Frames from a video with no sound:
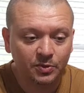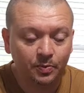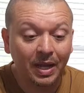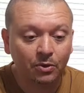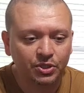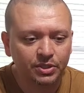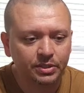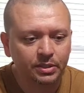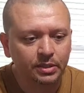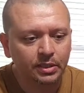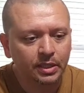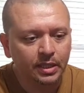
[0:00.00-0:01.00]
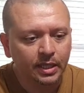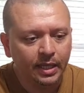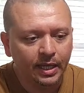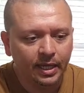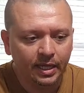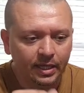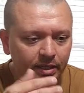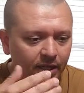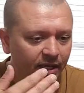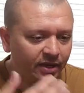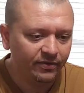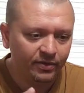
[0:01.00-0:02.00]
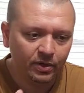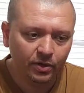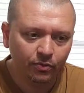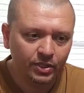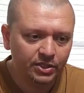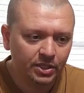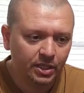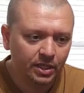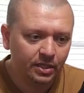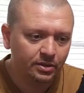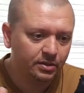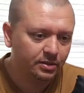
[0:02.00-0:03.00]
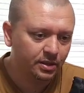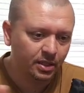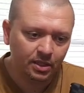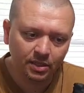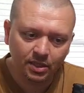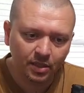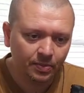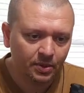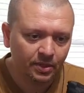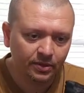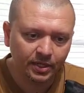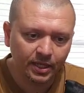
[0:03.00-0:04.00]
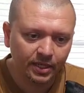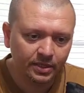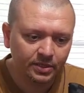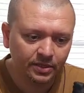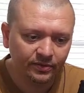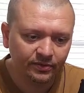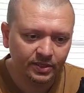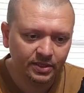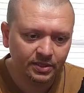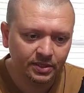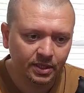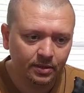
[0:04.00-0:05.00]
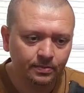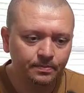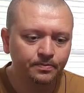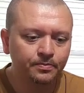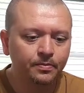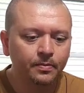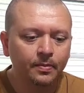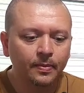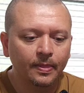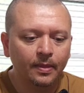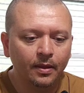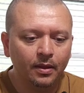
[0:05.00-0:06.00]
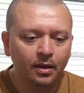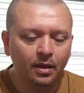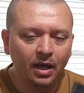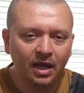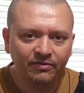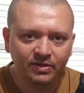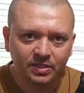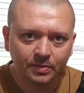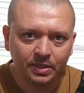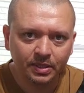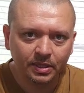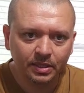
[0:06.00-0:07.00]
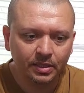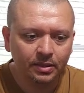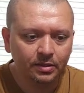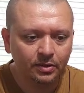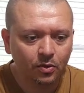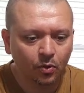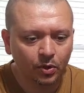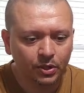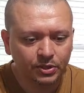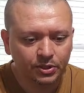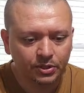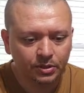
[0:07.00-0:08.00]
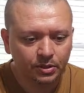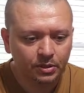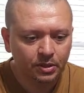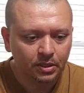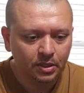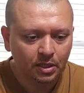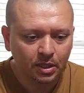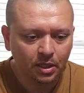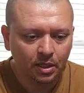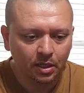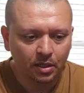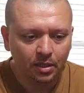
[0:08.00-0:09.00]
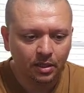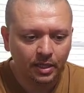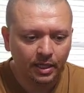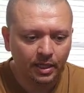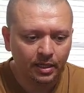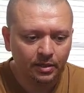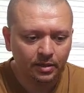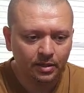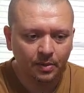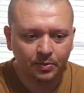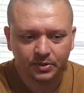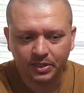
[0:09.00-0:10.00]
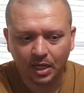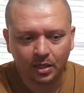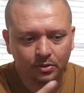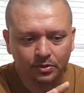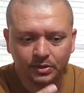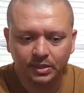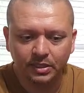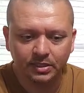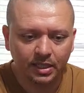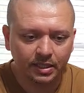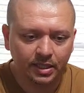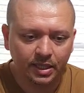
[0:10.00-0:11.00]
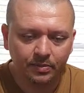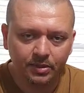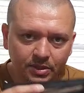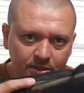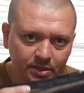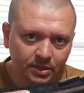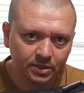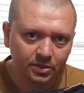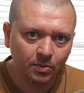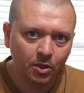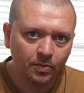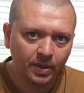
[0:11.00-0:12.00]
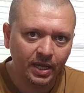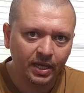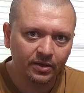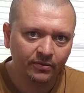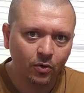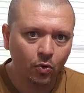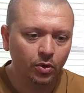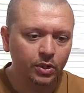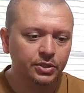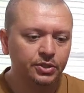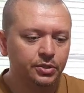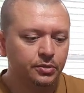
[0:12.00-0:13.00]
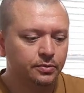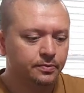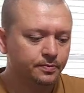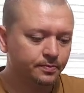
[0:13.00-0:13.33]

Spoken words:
pouches, and I have a Ridgeline, a couple other hanks of this high visibility cordage, and a couple toggles, things like that, but just a small bag of cordage.